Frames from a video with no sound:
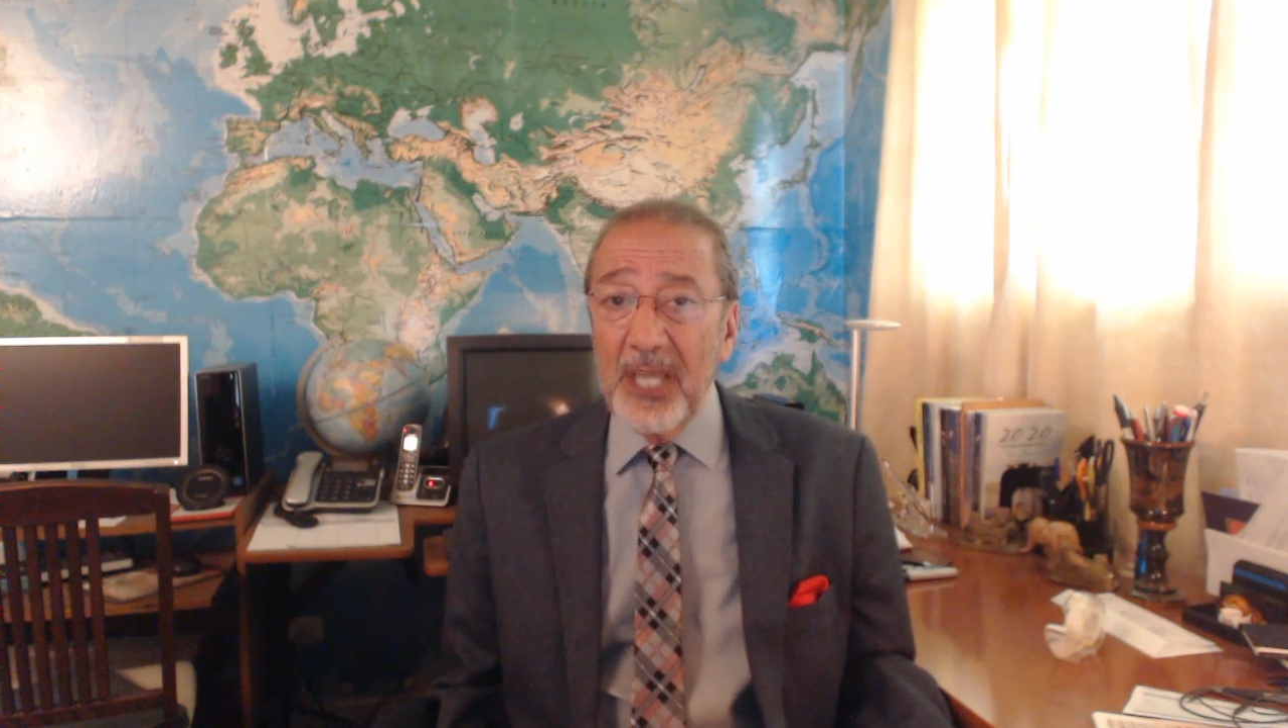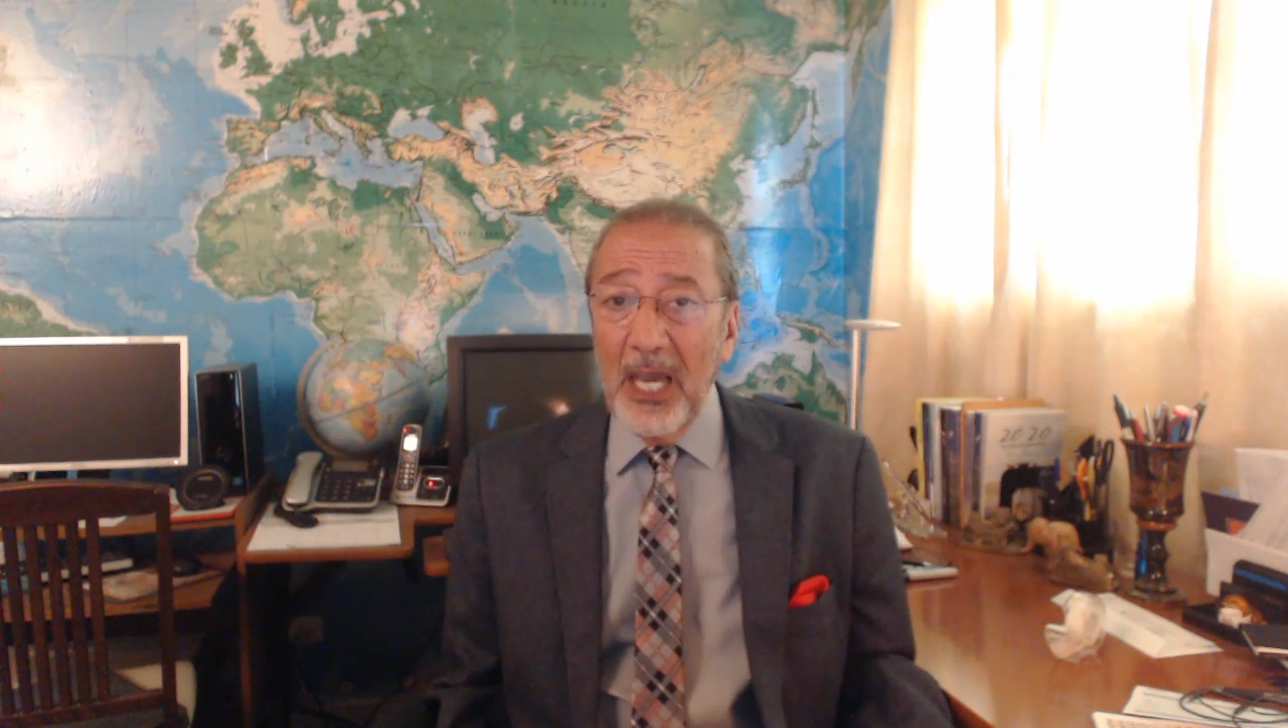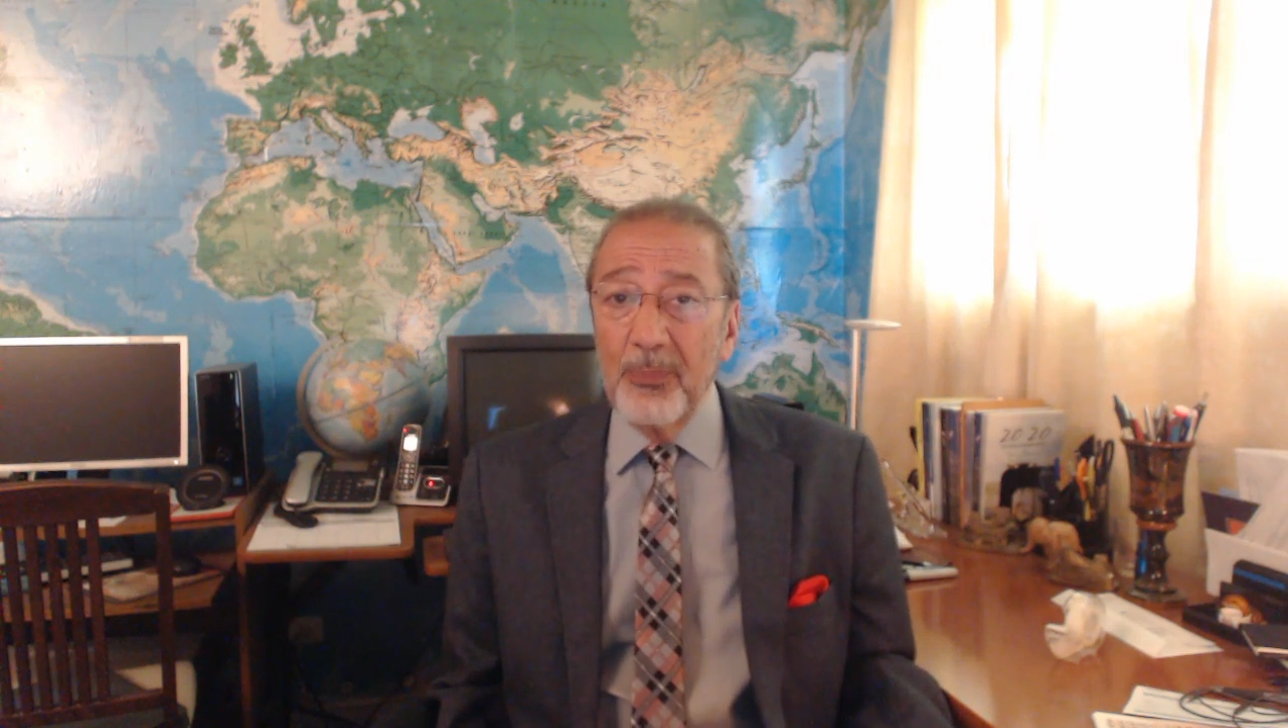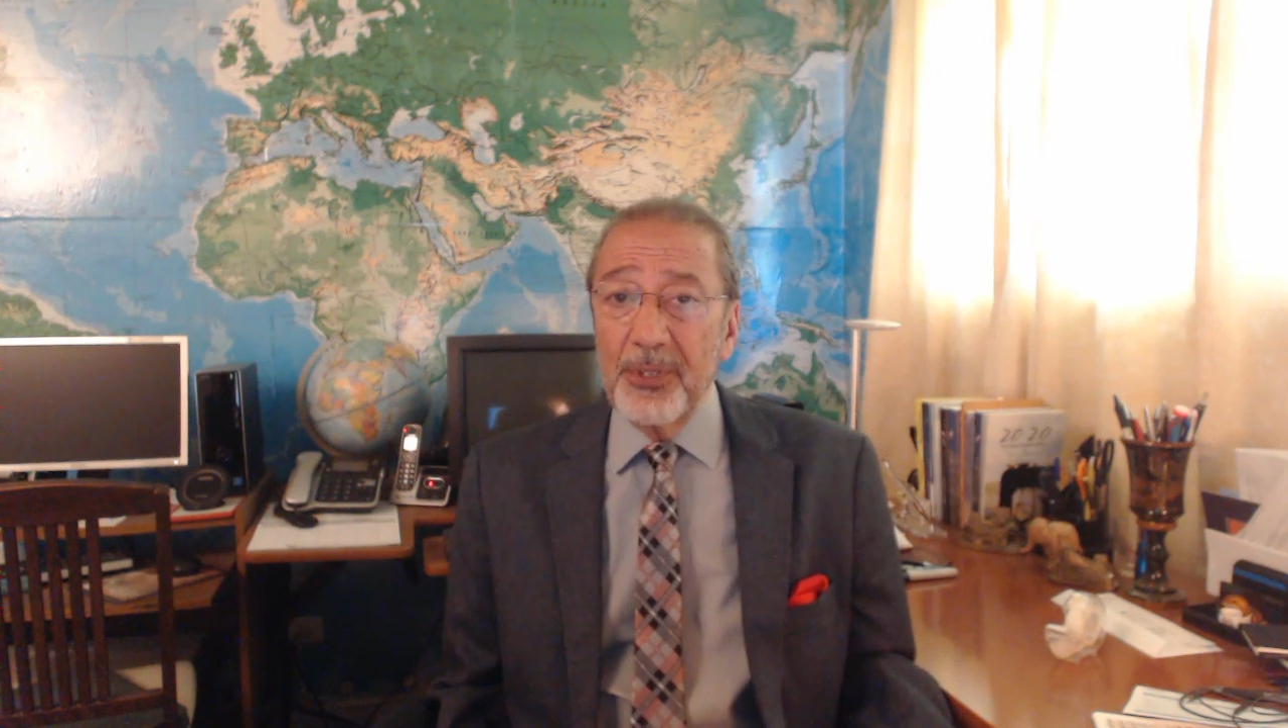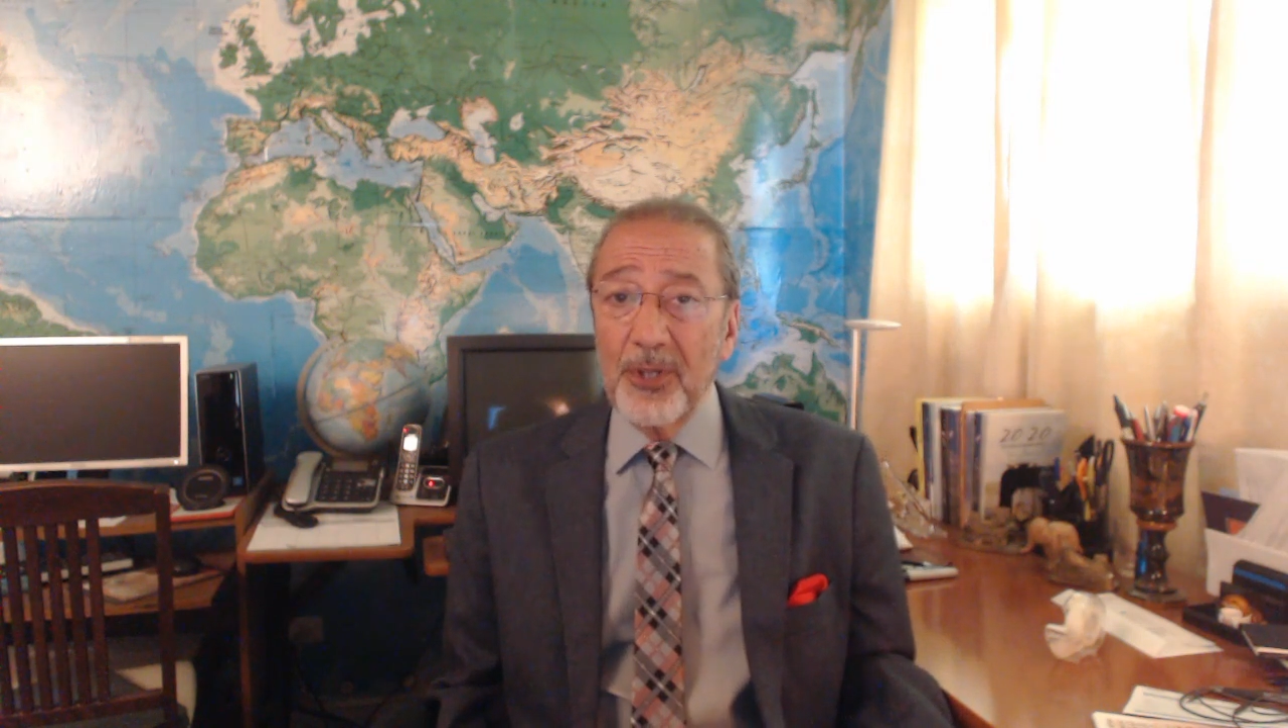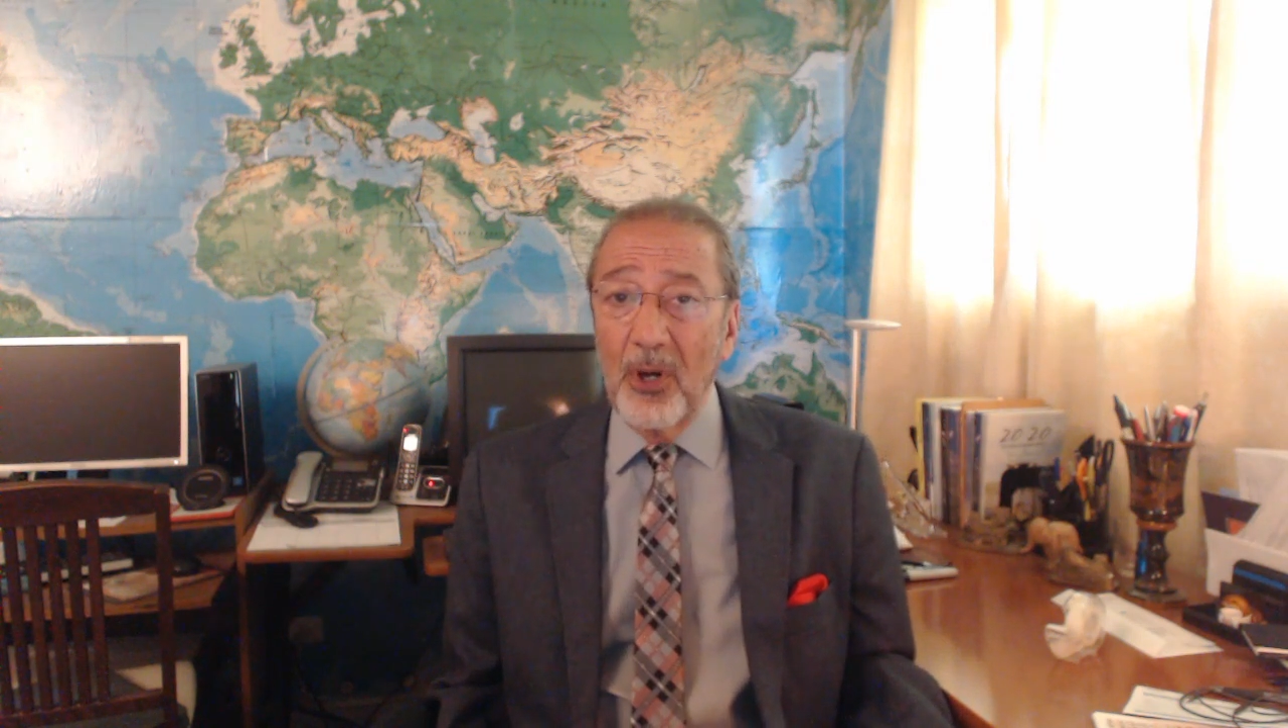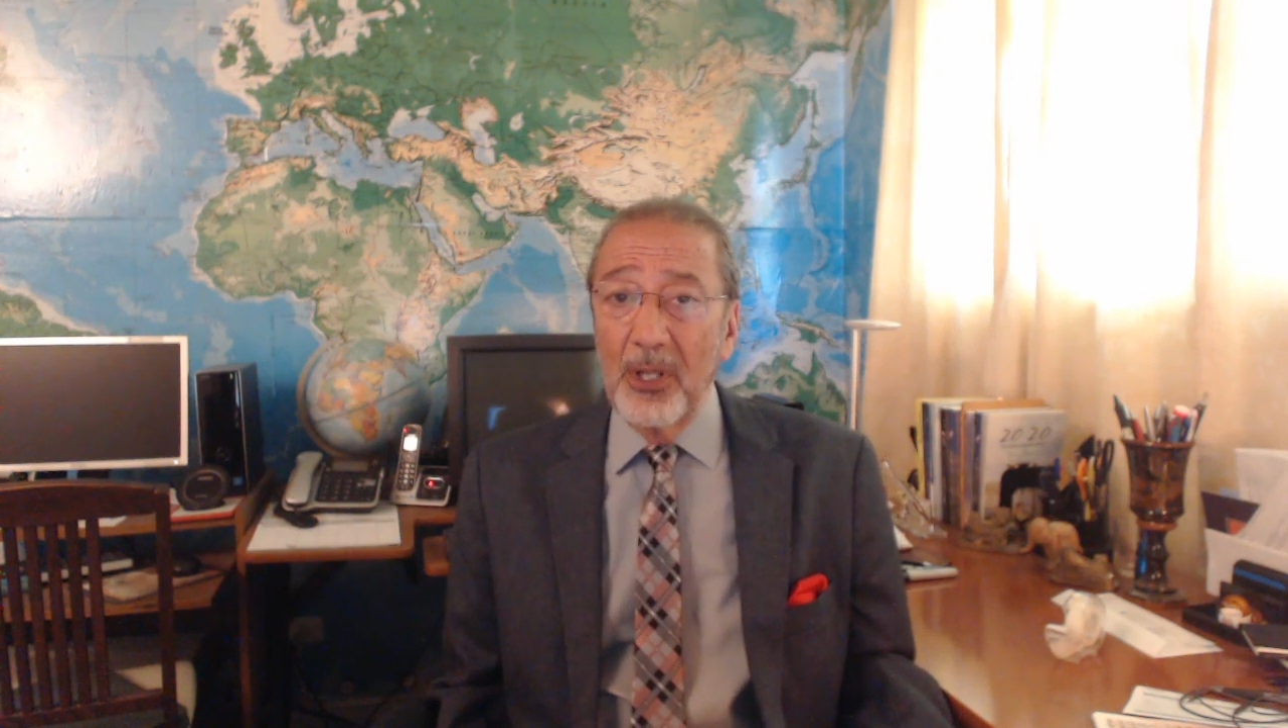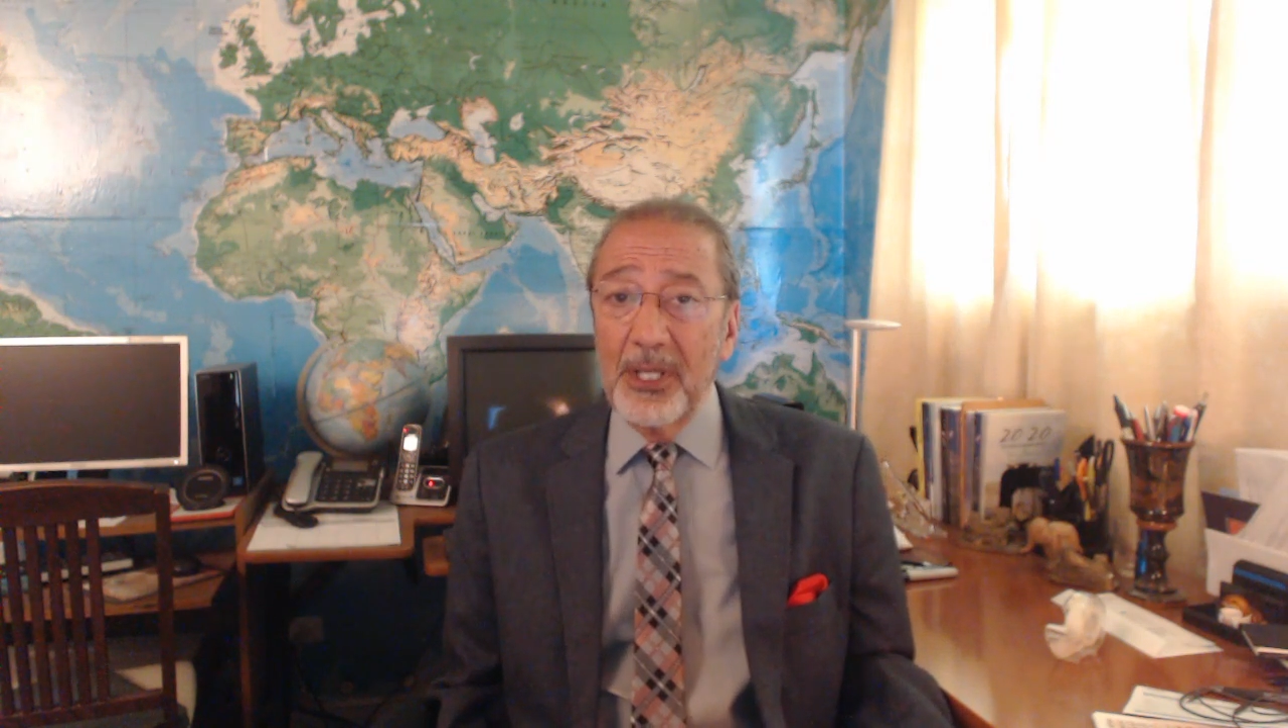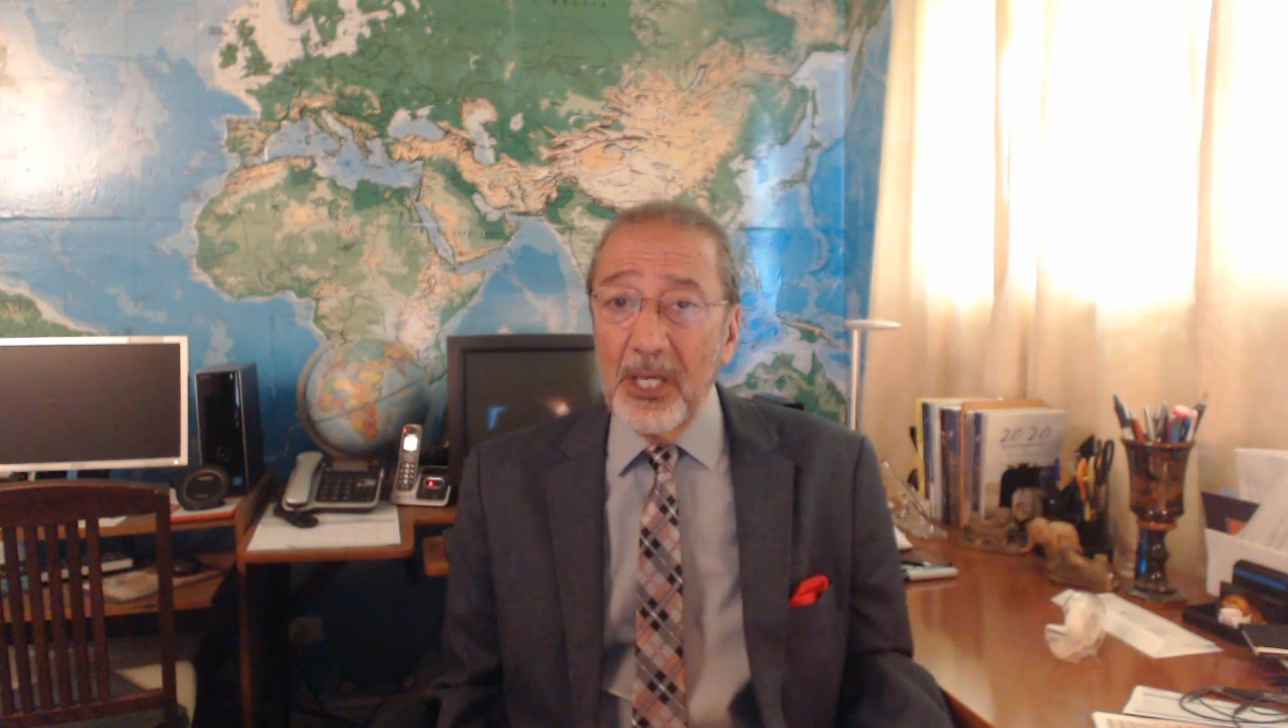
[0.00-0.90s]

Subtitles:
capital,